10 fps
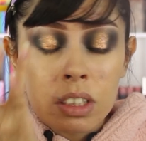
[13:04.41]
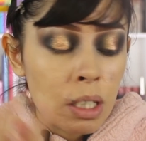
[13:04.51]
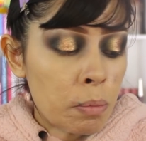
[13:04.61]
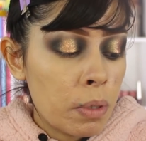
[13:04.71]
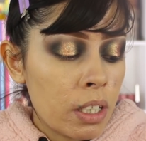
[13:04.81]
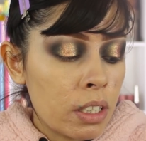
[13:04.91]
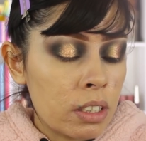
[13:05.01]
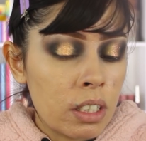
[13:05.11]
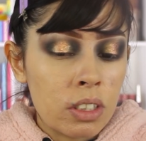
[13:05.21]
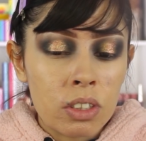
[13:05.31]
Just keep it at the
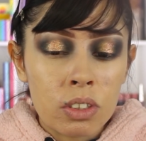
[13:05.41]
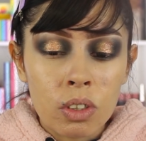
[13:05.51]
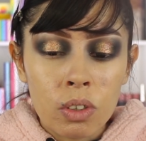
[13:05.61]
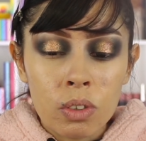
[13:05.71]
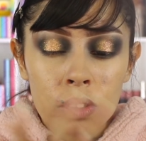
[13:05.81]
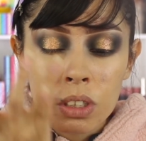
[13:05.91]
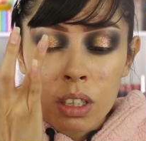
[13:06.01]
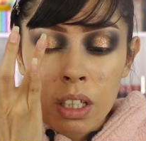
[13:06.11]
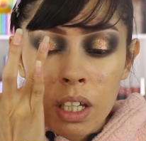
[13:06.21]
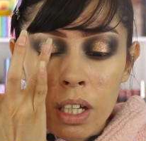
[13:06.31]
center. Don't
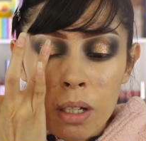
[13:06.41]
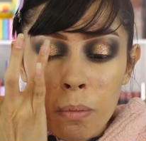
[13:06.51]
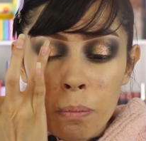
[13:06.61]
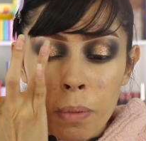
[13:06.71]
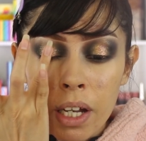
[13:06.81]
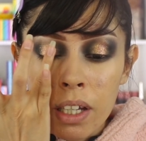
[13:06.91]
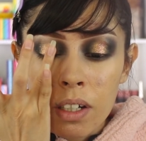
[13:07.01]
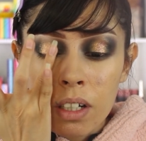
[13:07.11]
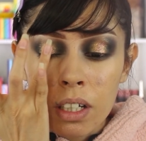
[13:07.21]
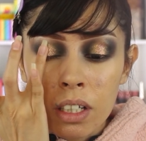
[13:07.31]
like pack
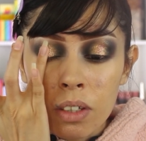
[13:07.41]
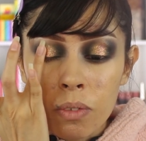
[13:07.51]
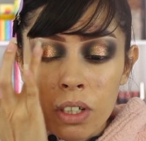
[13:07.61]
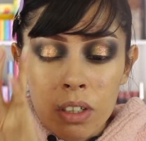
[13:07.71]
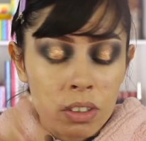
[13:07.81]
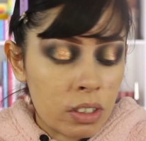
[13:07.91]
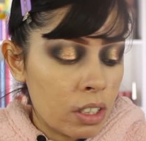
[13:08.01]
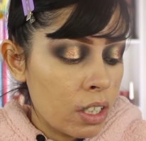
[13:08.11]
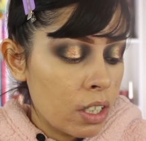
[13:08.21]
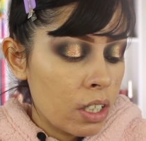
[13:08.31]
it on anywhere else.